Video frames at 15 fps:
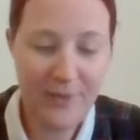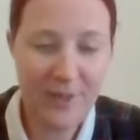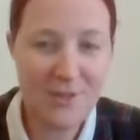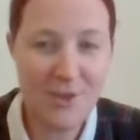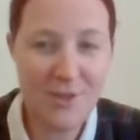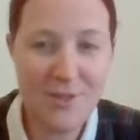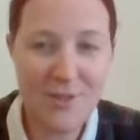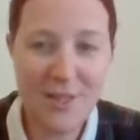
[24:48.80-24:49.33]
As
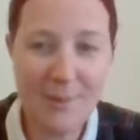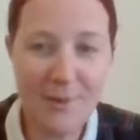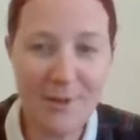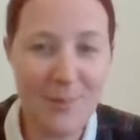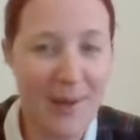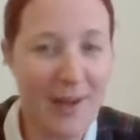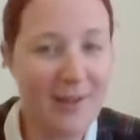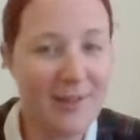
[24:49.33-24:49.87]
soon as it's come out
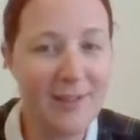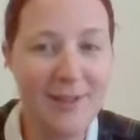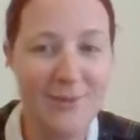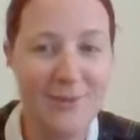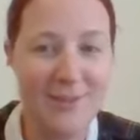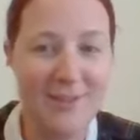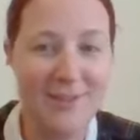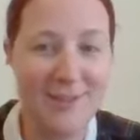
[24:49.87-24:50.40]
your bank
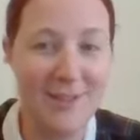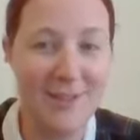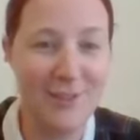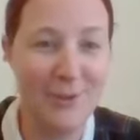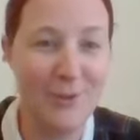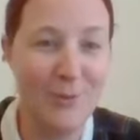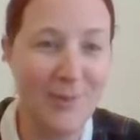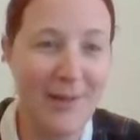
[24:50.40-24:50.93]
account,
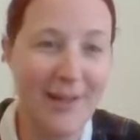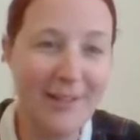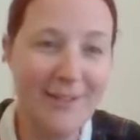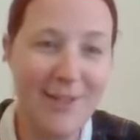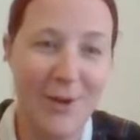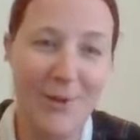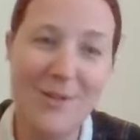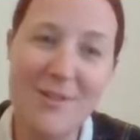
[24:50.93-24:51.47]
your own bank
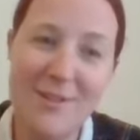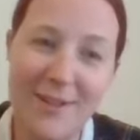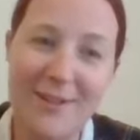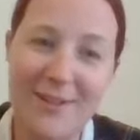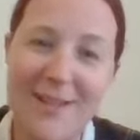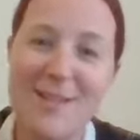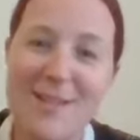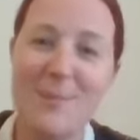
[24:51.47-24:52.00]
account,
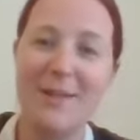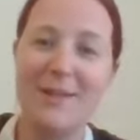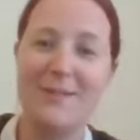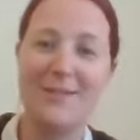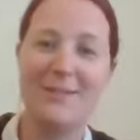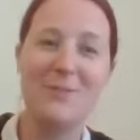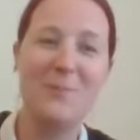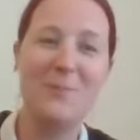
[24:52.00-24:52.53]
suddenly it's a big
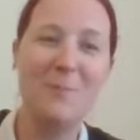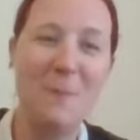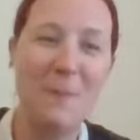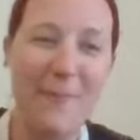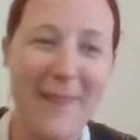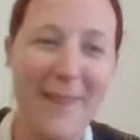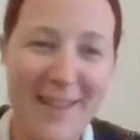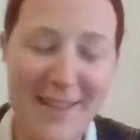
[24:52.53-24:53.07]
deal.
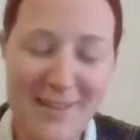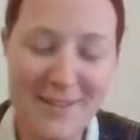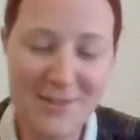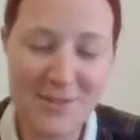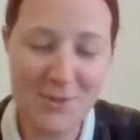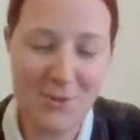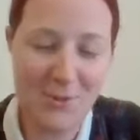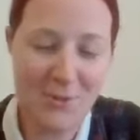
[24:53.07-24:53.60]

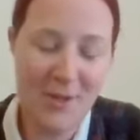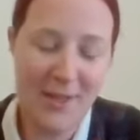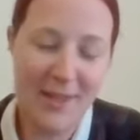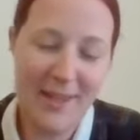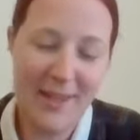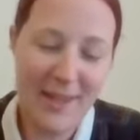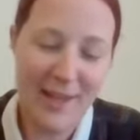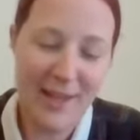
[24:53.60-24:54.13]
So
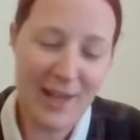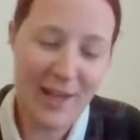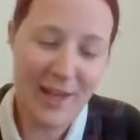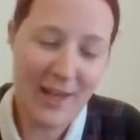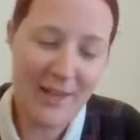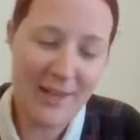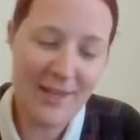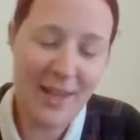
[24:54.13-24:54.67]

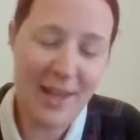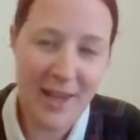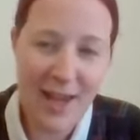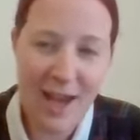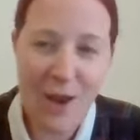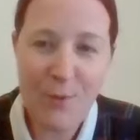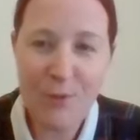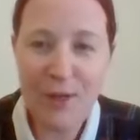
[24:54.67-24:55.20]
yeah,
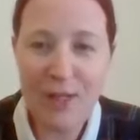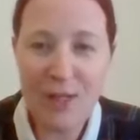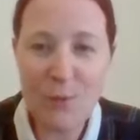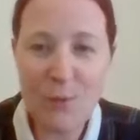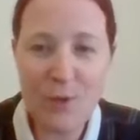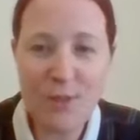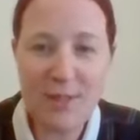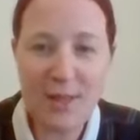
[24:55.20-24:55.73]
I really
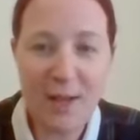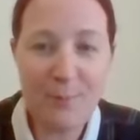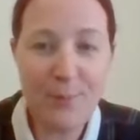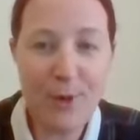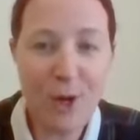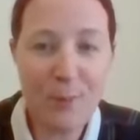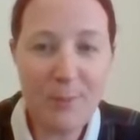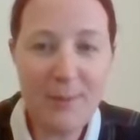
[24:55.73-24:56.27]
would. I'd
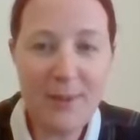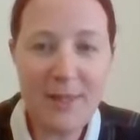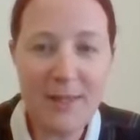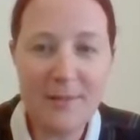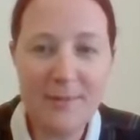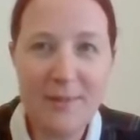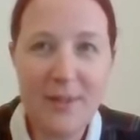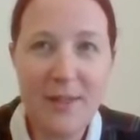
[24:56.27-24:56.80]

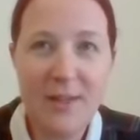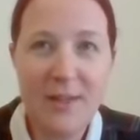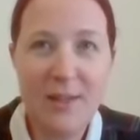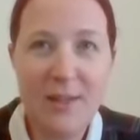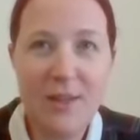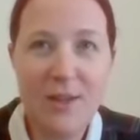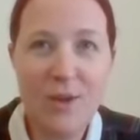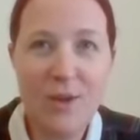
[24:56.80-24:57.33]
probably
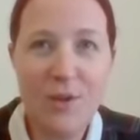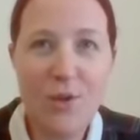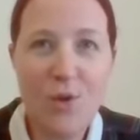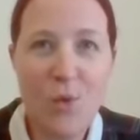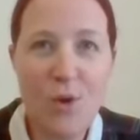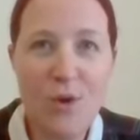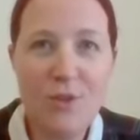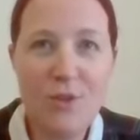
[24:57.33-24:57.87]

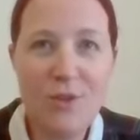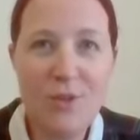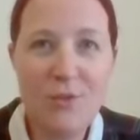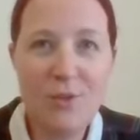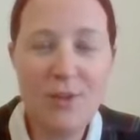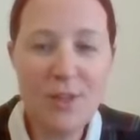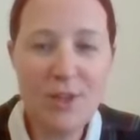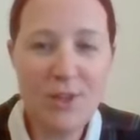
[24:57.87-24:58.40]
go on to, there's
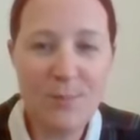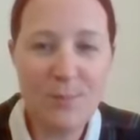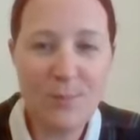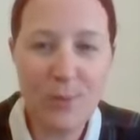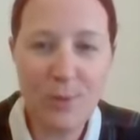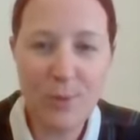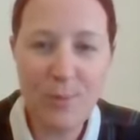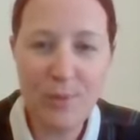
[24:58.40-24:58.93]
really good
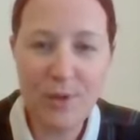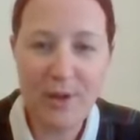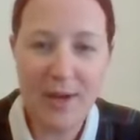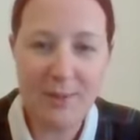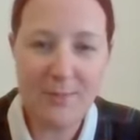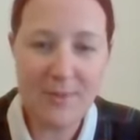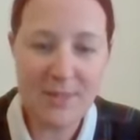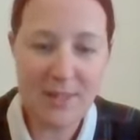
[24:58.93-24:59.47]

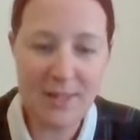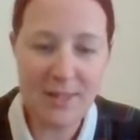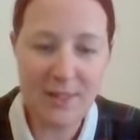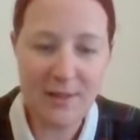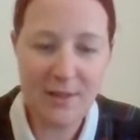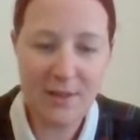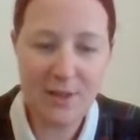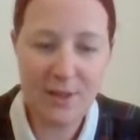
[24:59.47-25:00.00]
programs, like
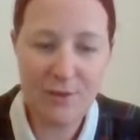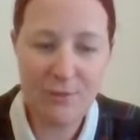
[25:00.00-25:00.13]
I think like